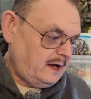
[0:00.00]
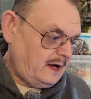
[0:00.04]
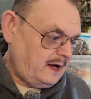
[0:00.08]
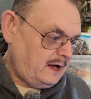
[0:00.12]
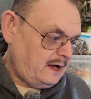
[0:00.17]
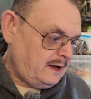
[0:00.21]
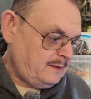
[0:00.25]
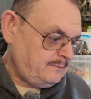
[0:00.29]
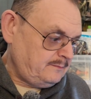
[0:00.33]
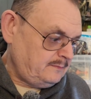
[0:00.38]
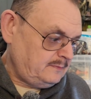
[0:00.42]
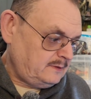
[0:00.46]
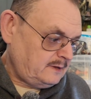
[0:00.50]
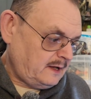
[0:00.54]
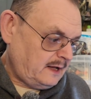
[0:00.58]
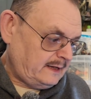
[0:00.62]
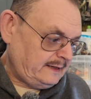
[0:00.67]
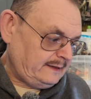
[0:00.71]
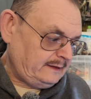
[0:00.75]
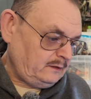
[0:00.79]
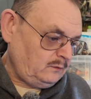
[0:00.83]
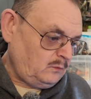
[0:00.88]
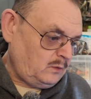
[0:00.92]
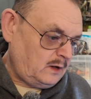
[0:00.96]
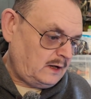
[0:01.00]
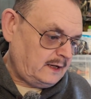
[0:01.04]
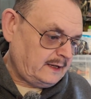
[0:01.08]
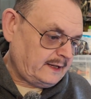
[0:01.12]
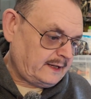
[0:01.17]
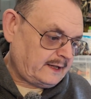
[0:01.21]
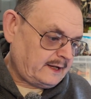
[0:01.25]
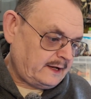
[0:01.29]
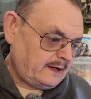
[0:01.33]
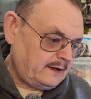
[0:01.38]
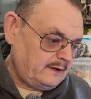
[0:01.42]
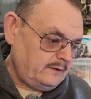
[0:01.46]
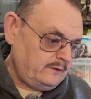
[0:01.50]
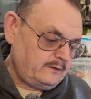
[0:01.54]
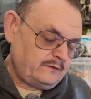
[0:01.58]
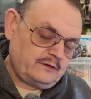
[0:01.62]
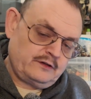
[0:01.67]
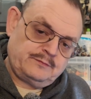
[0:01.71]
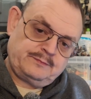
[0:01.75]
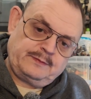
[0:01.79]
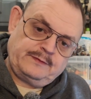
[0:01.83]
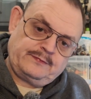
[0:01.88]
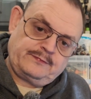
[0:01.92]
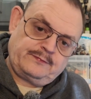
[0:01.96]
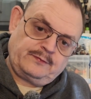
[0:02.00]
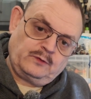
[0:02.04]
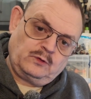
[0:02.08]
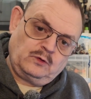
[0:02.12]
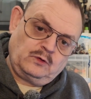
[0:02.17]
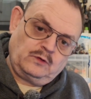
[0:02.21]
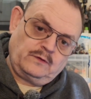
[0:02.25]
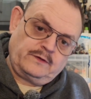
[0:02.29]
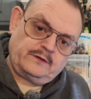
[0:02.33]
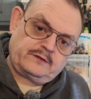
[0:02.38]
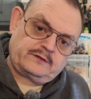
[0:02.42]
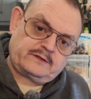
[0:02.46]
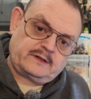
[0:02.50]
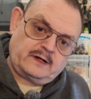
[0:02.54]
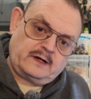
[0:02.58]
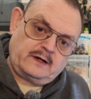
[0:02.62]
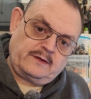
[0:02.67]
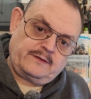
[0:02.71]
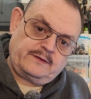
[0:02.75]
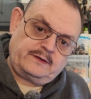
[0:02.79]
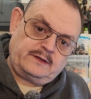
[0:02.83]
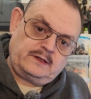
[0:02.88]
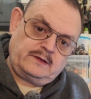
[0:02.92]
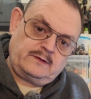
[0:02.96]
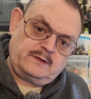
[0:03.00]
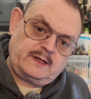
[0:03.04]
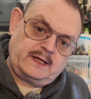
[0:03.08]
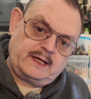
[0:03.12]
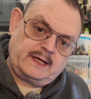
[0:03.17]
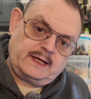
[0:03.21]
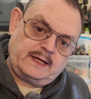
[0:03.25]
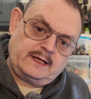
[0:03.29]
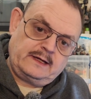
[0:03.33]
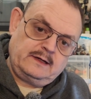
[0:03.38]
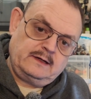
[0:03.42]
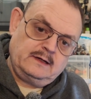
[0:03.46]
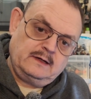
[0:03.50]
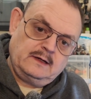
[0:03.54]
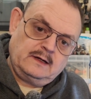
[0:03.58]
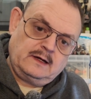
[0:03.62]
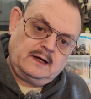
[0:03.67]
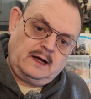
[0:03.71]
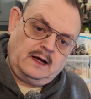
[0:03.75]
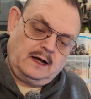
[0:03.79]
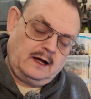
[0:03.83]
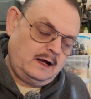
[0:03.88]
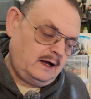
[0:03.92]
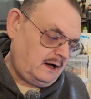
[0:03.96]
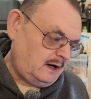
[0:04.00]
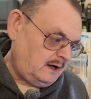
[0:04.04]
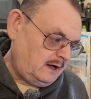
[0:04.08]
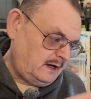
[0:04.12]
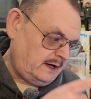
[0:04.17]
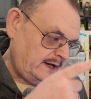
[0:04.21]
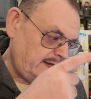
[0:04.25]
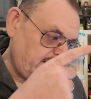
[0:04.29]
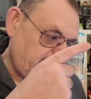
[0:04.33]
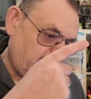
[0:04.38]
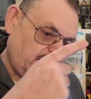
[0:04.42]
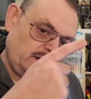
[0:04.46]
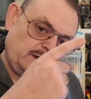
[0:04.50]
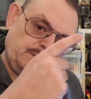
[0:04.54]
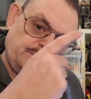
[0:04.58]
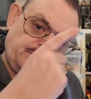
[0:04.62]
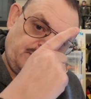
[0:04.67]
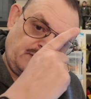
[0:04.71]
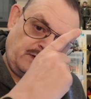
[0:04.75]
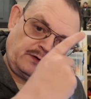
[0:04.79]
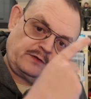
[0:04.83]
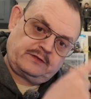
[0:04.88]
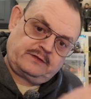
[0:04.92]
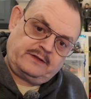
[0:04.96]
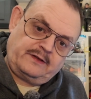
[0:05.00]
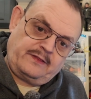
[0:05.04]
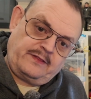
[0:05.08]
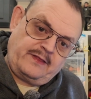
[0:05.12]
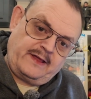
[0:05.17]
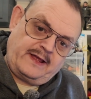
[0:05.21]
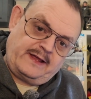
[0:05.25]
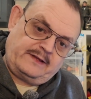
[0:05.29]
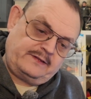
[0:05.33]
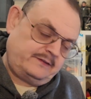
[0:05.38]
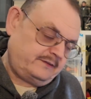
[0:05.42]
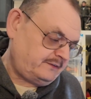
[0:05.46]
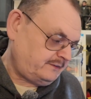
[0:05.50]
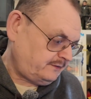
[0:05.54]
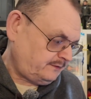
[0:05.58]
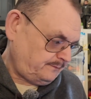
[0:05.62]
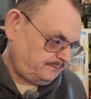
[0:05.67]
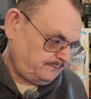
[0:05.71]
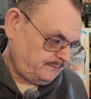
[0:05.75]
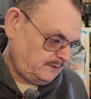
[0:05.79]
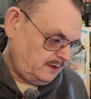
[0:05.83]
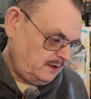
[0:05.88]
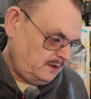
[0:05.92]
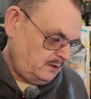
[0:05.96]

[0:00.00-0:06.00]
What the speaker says: A little while ago, just before the start of the new year, I unboxed this,